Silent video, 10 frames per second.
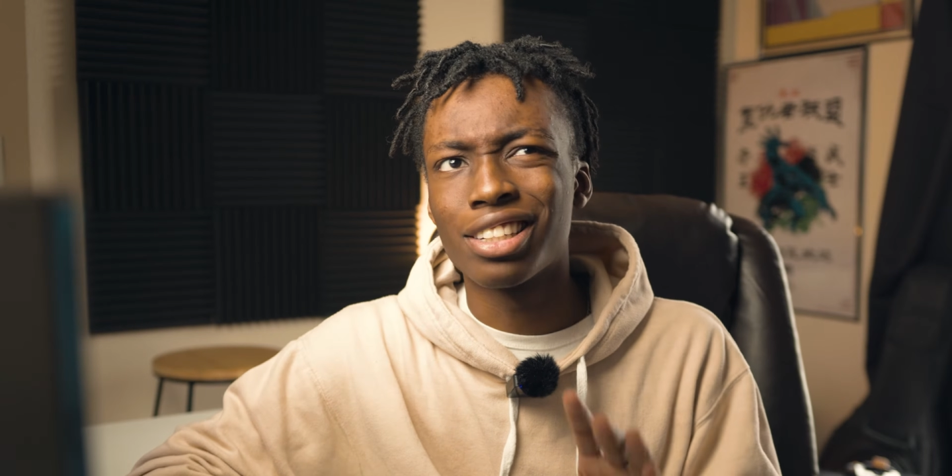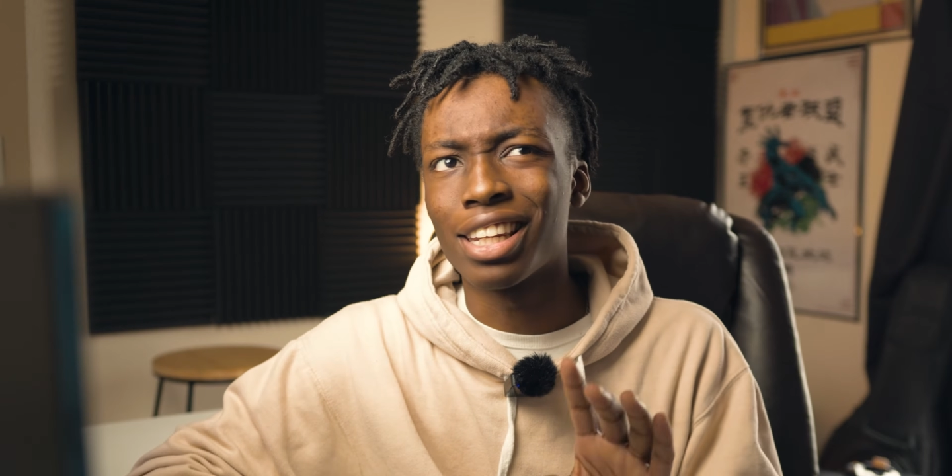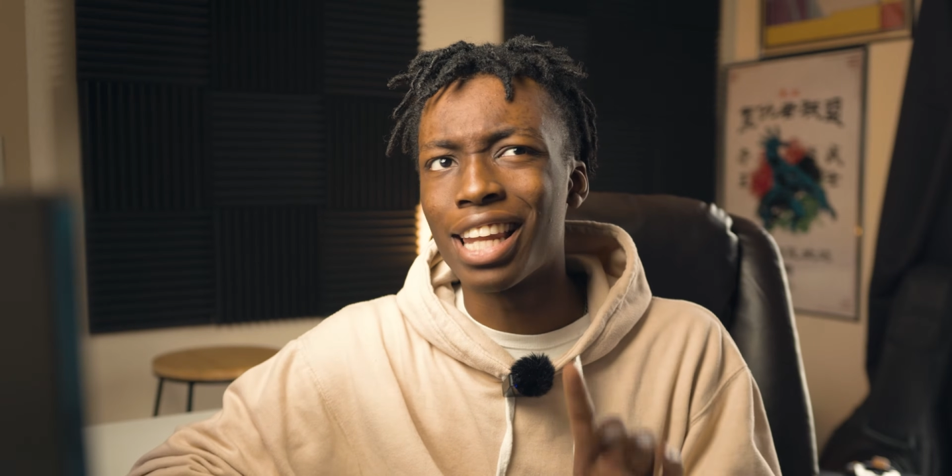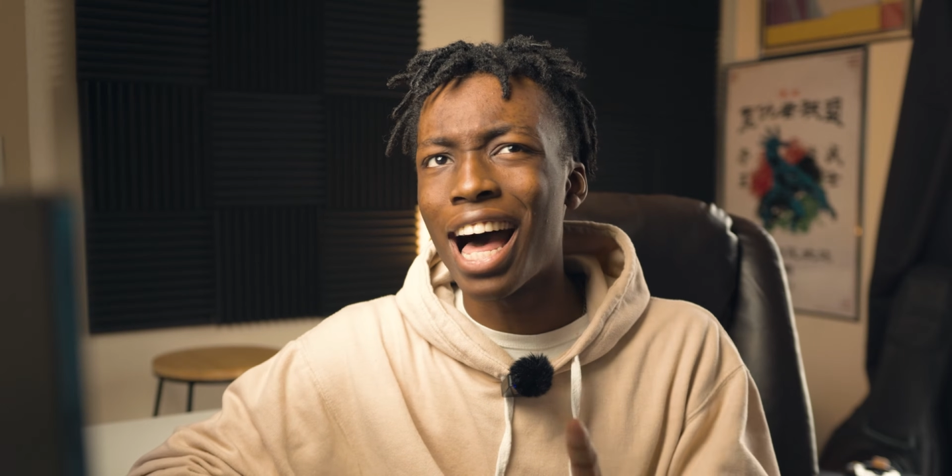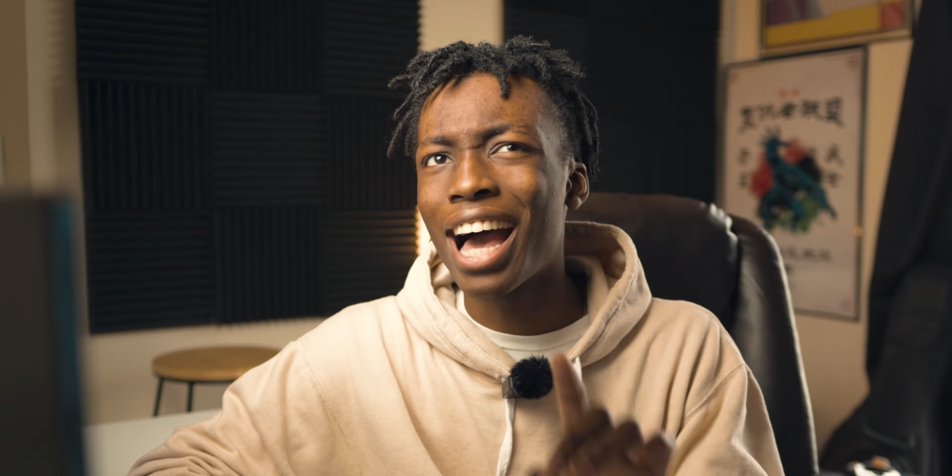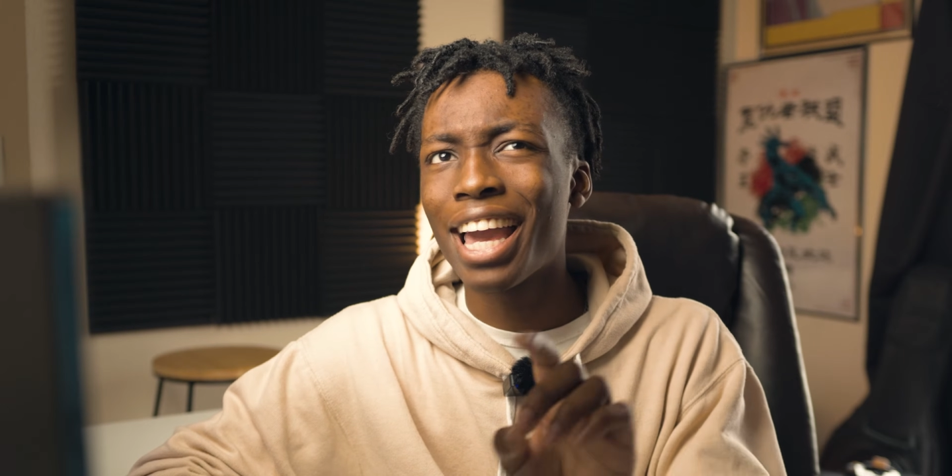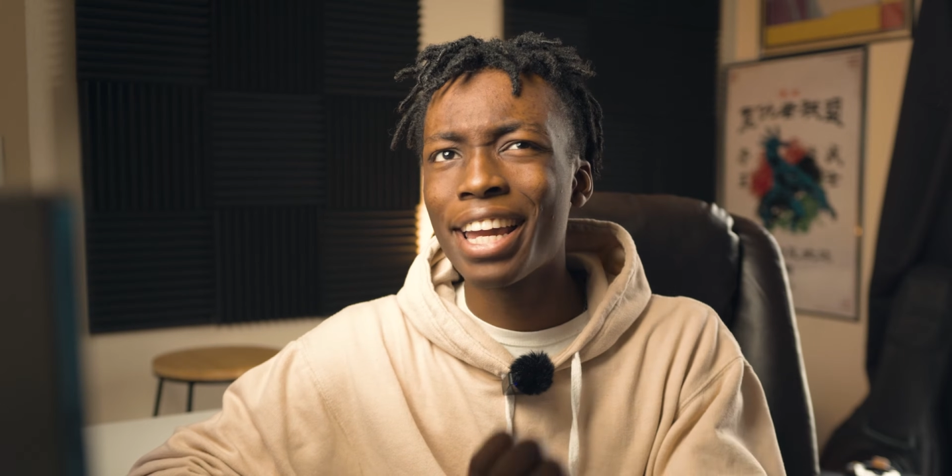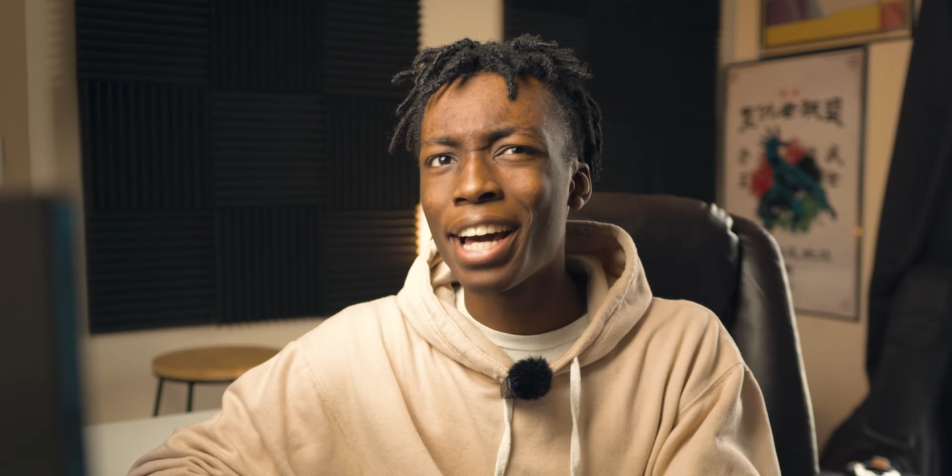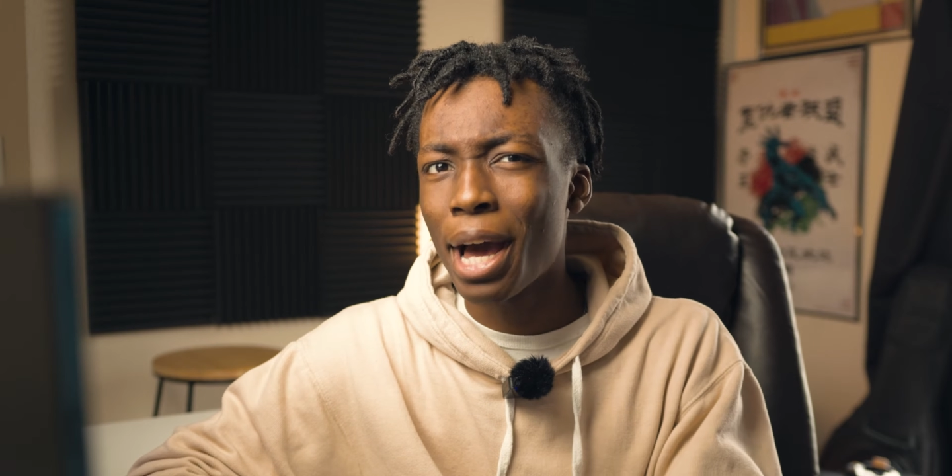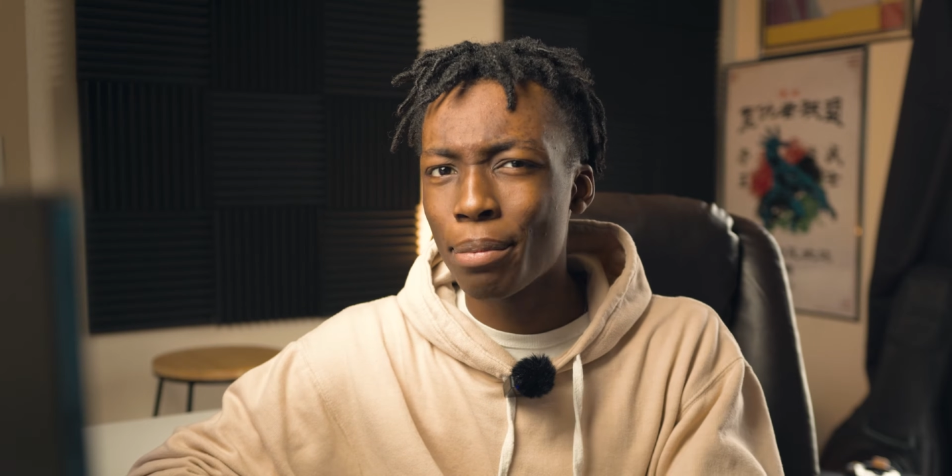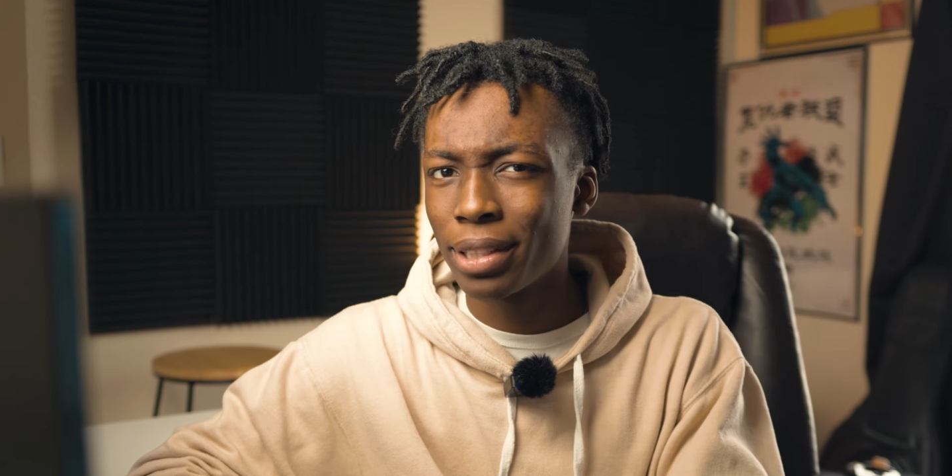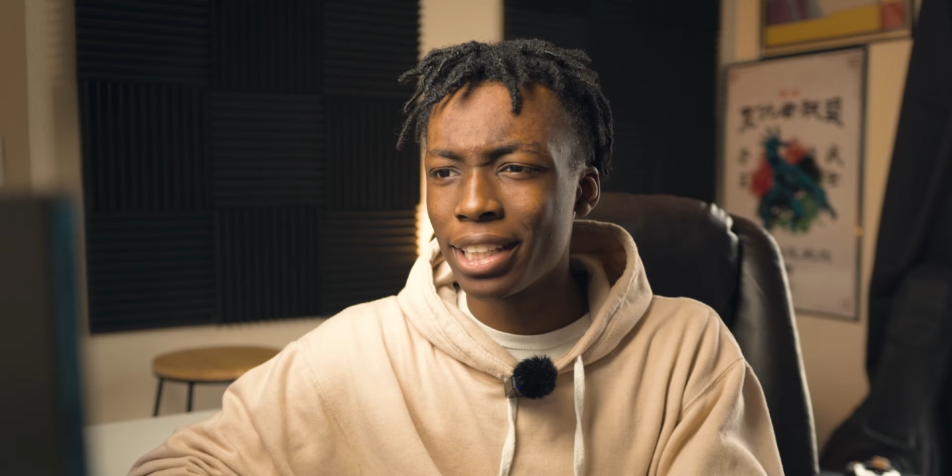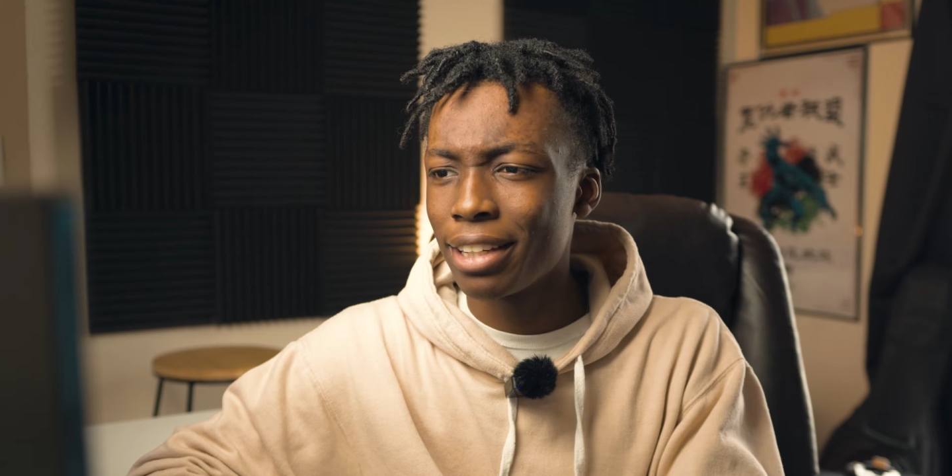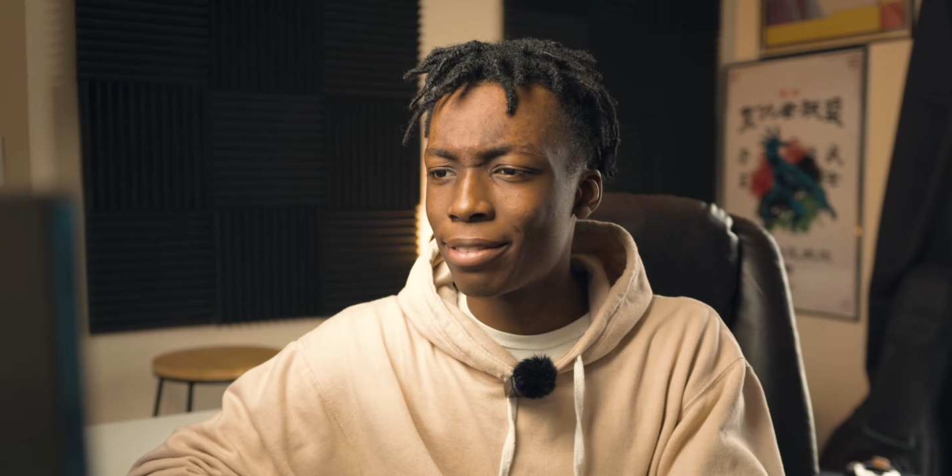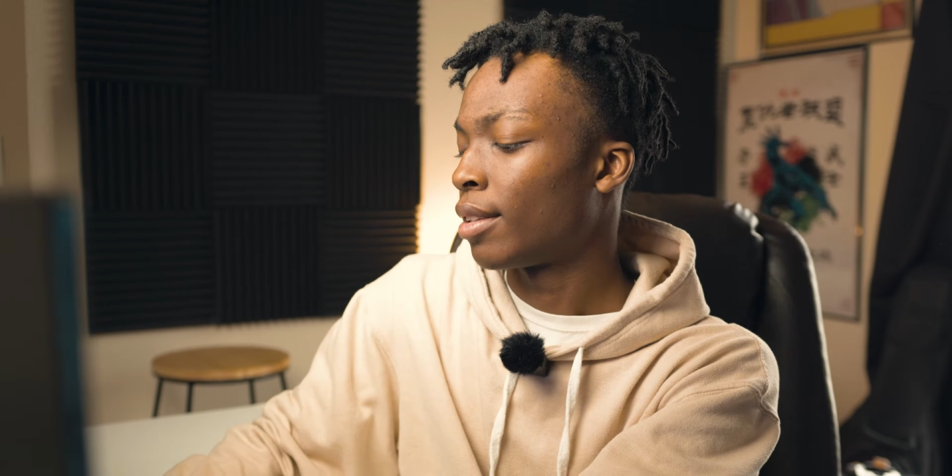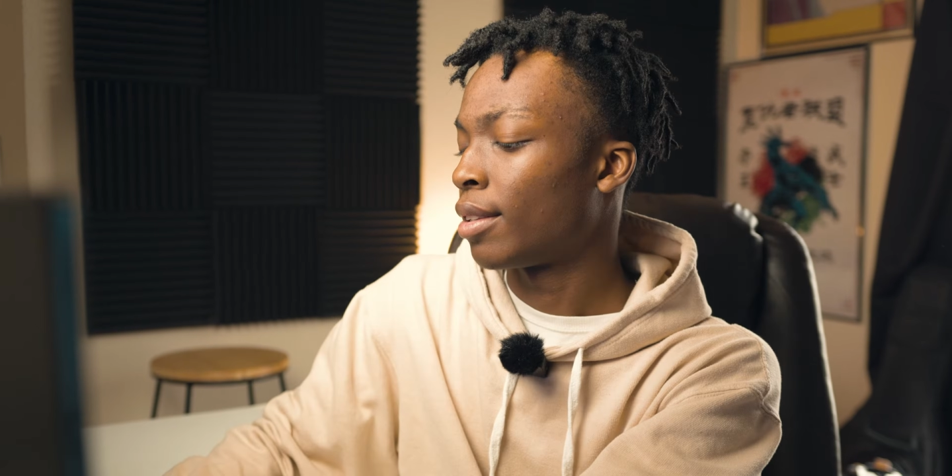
July, I believe.